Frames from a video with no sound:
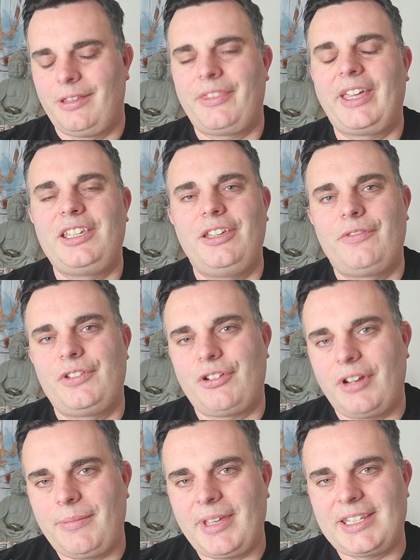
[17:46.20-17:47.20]
Thank you for
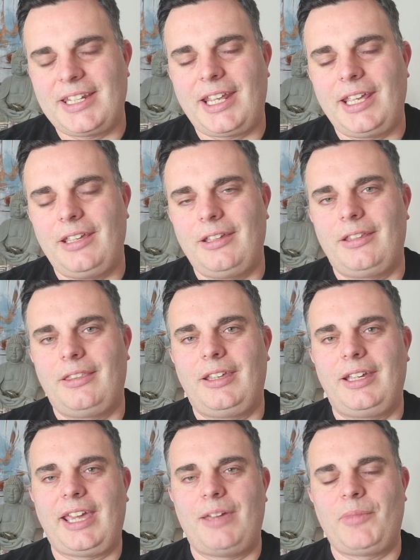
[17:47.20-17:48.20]
joining me today.
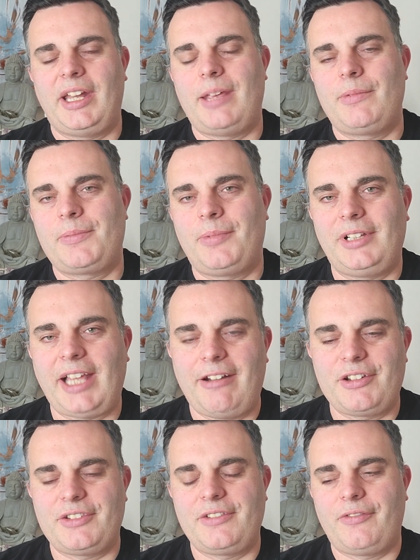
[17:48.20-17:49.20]
Again, my name is Paul
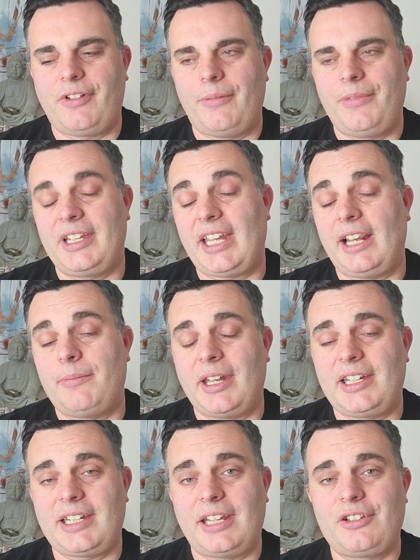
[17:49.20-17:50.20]
Harrison from
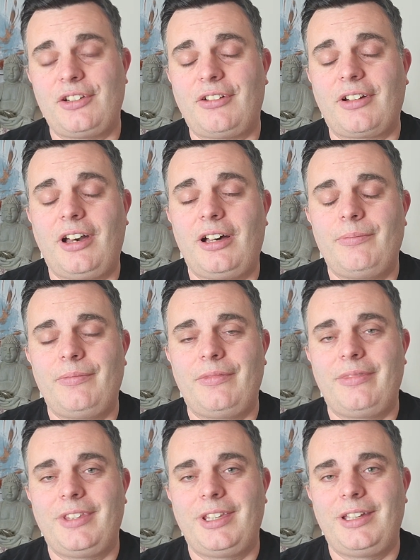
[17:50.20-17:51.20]
thedailymeditation.com.
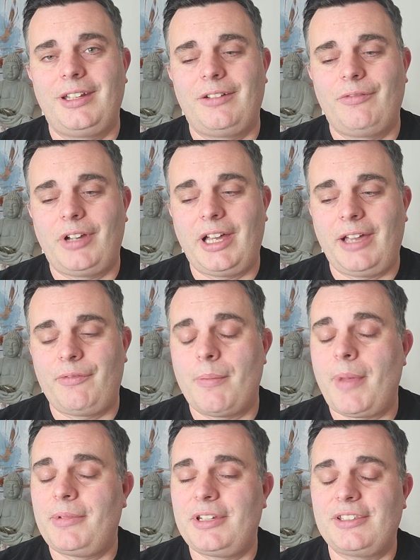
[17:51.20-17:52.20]

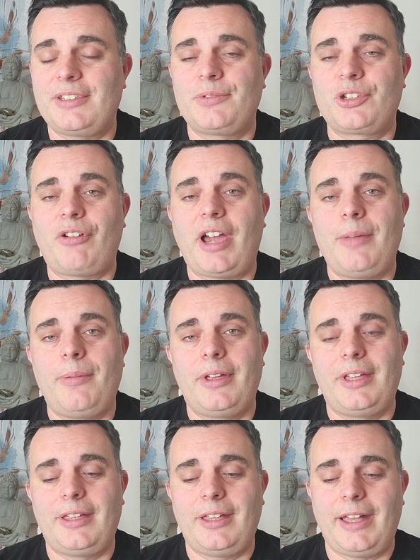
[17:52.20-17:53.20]
Remember to subscribe.
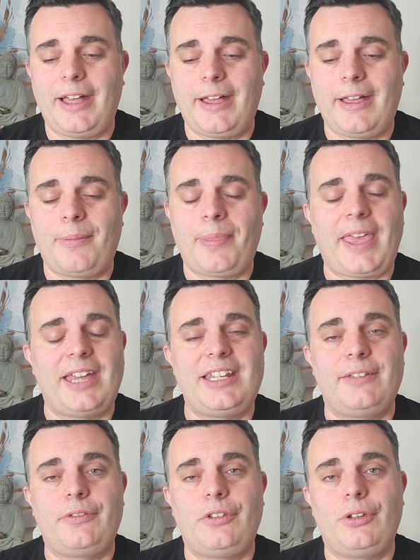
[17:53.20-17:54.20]
And
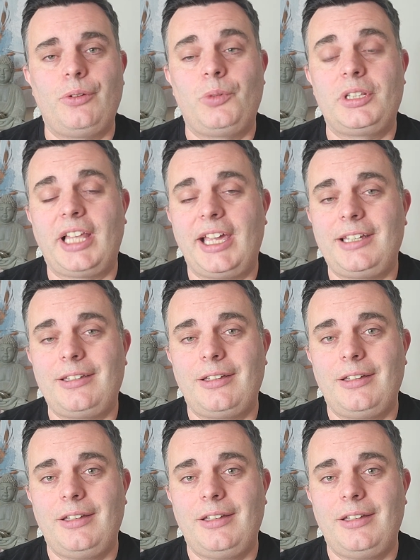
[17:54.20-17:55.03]
if you would like